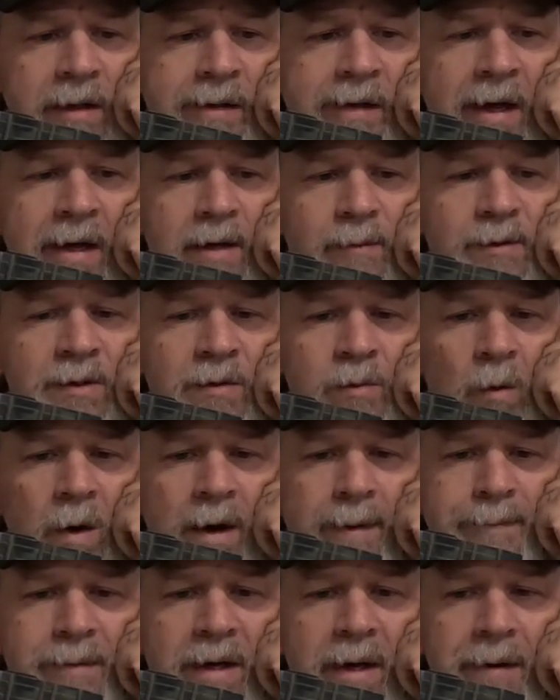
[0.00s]
Got them
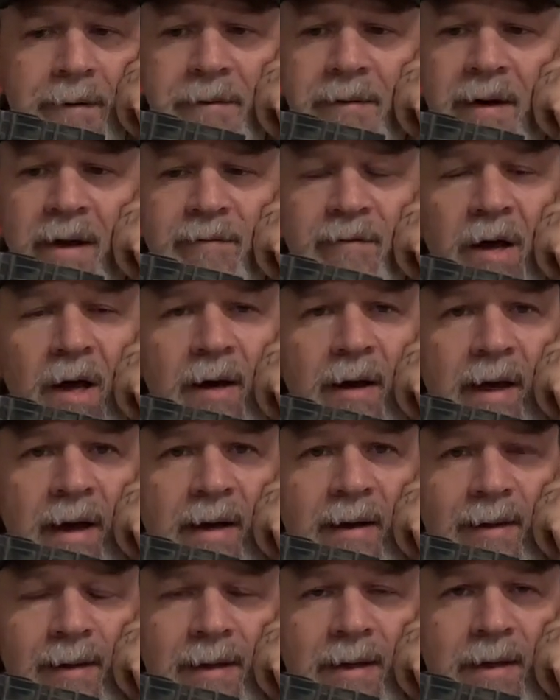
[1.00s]
swapped out, and I've not
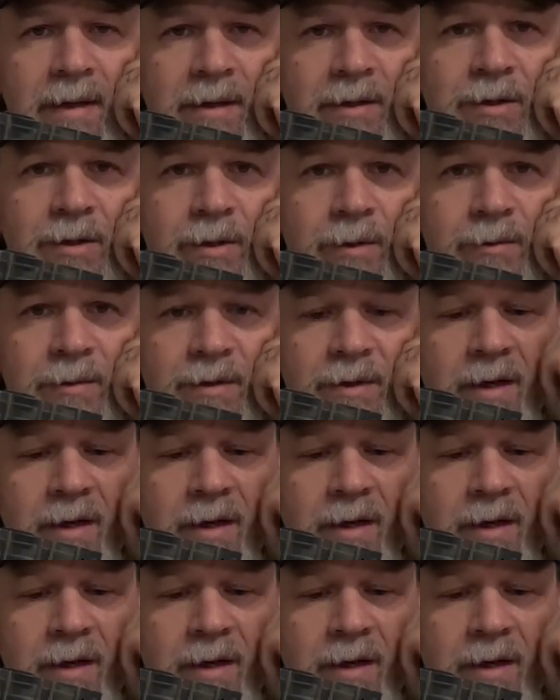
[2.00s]
had any issues